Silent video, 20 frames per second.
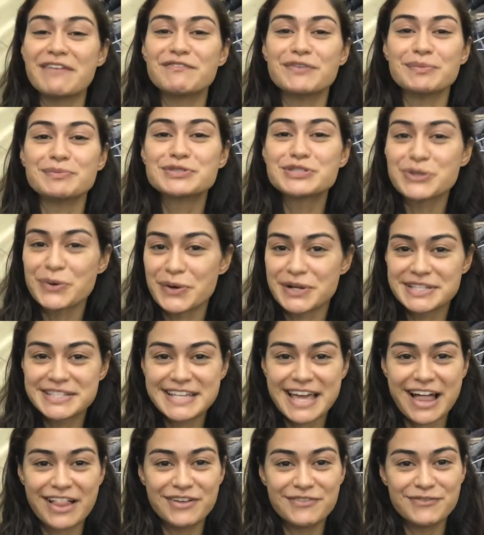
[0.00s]
I'm from Torrance,
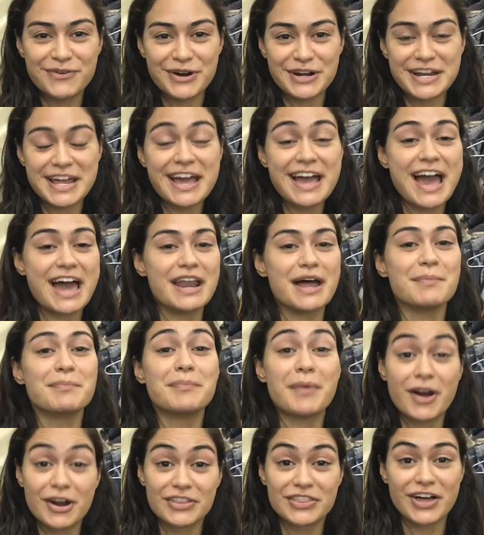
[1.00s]
California, and I'm
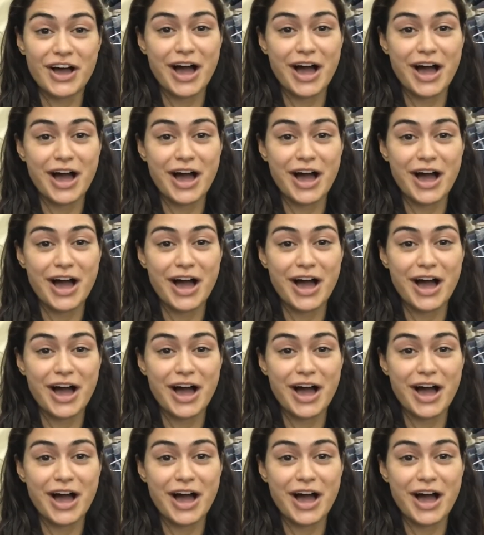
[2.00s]
part of